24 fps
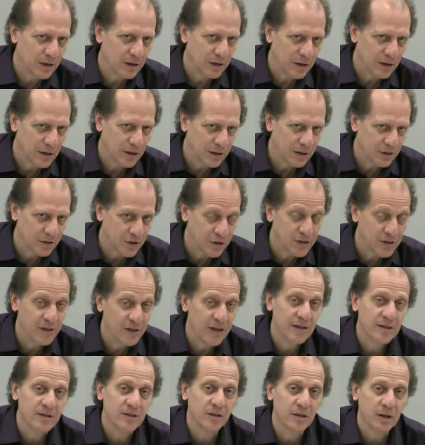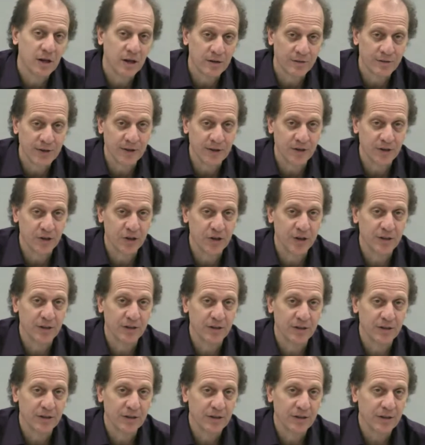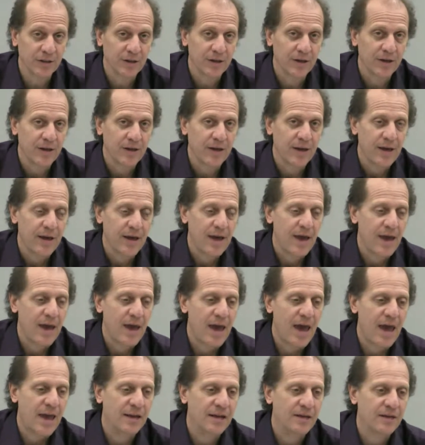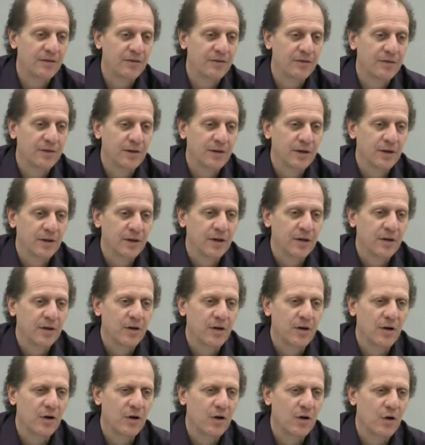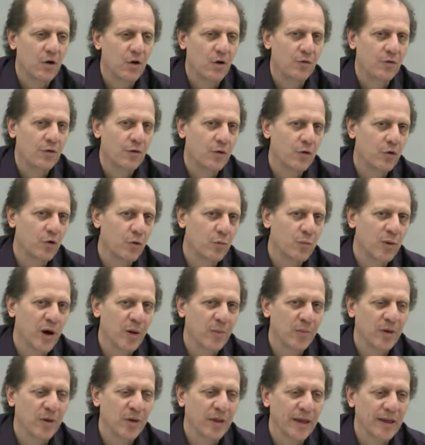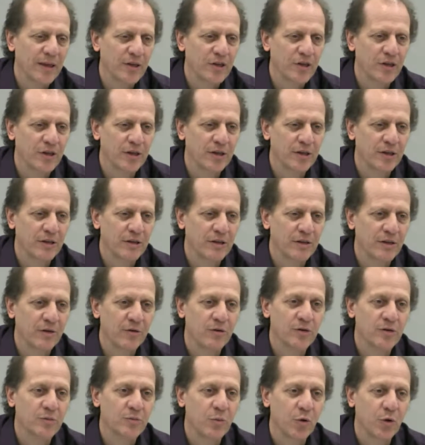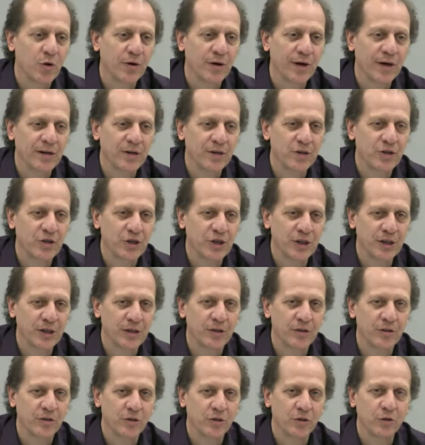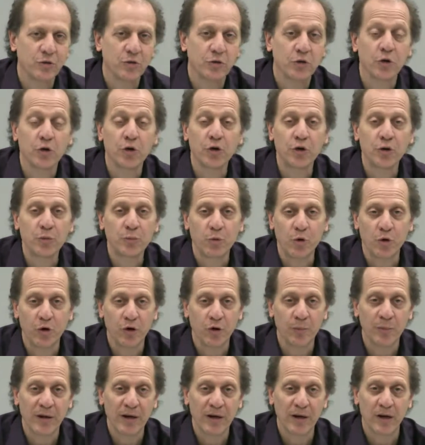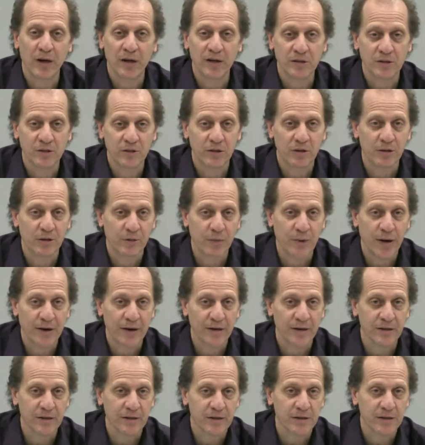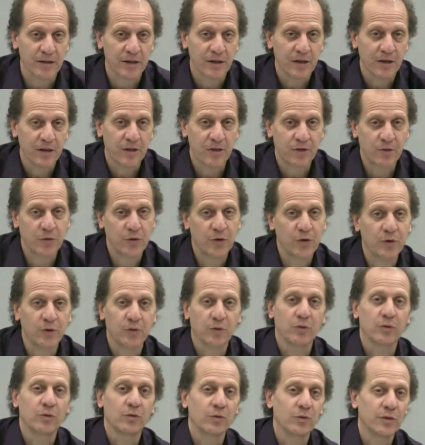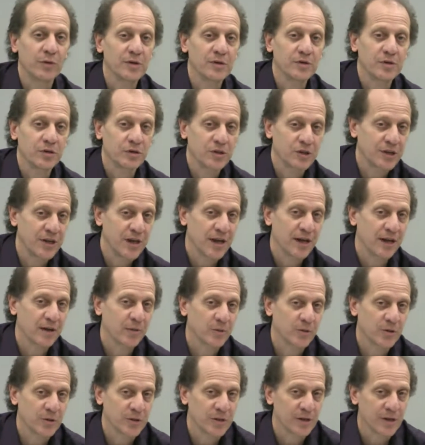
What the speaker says: It just takes a lot of energy. And if over the whole population, there is more energy to learn more about osteoarthritis through research in animals,